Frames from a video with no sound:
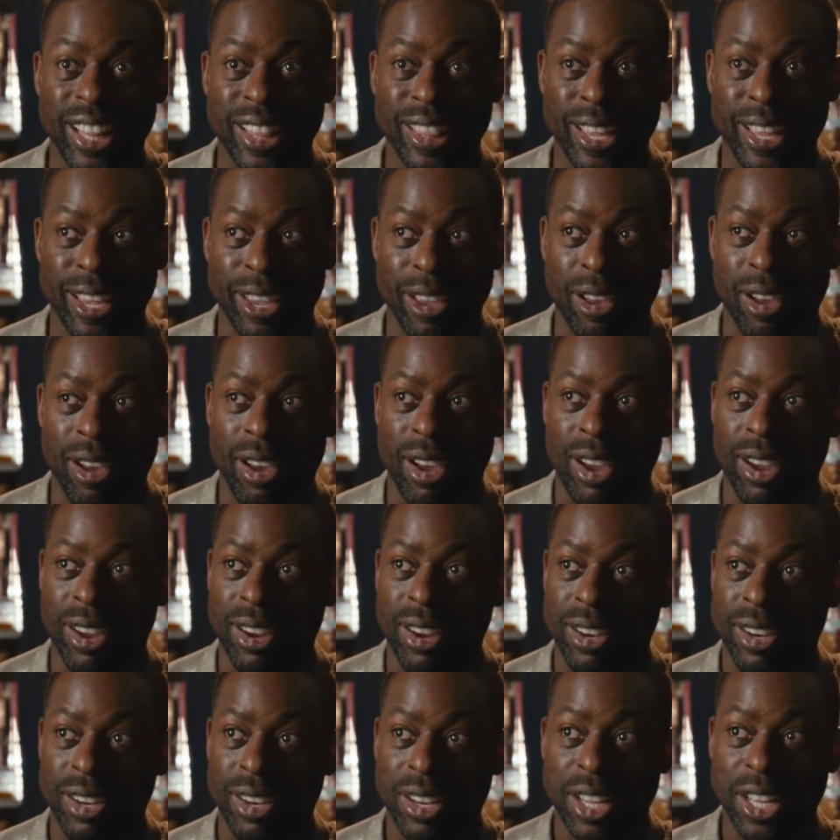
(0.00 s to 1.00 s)
they are,
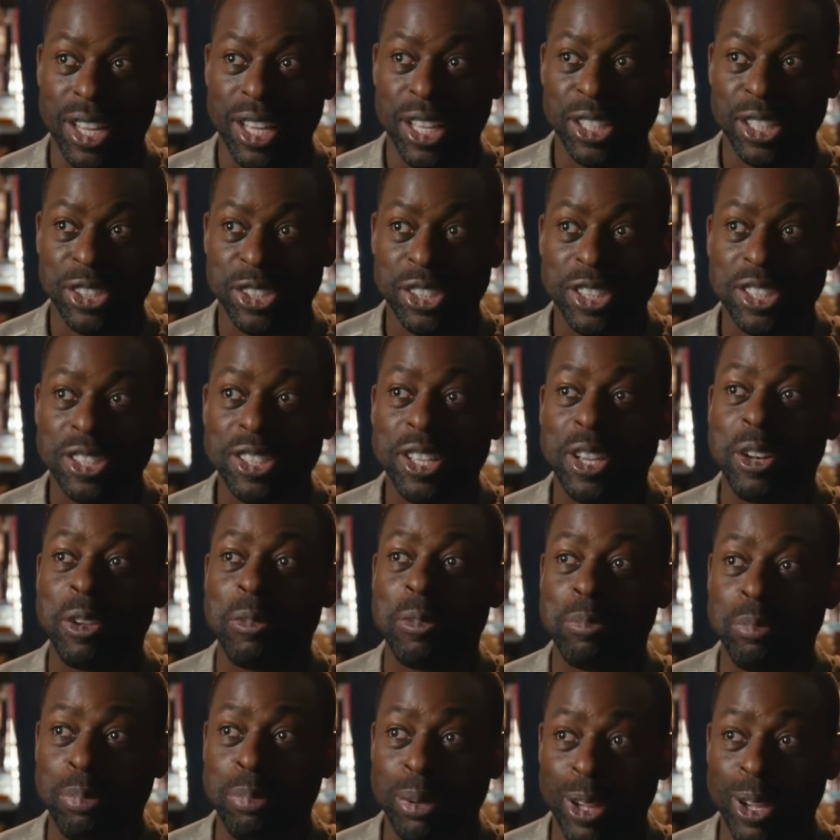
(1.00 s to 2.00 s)
she's gonna
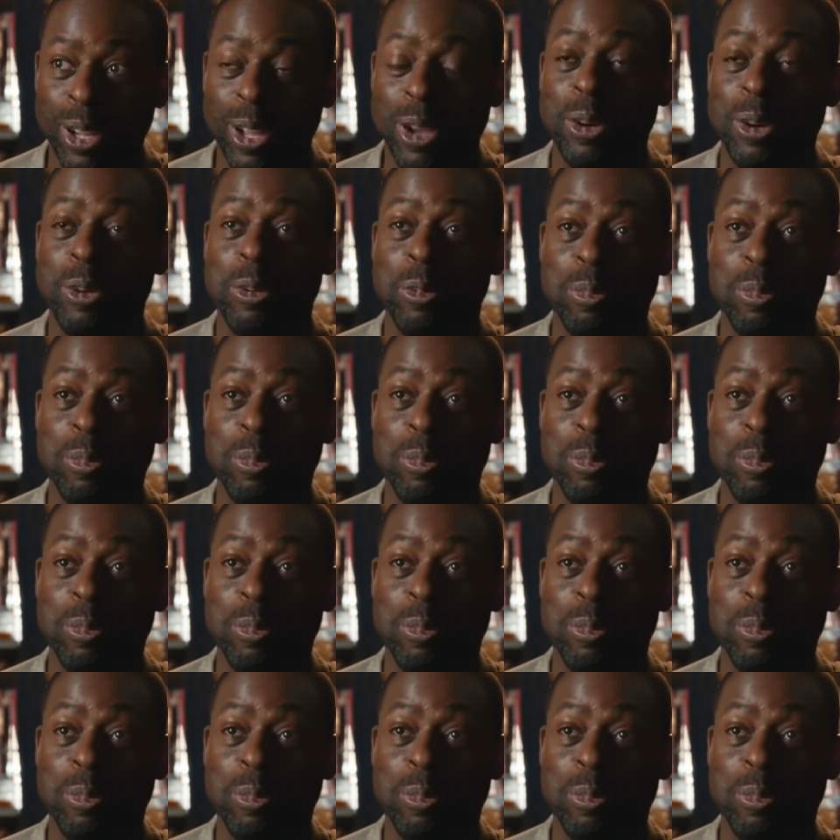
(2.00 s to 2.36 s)
blow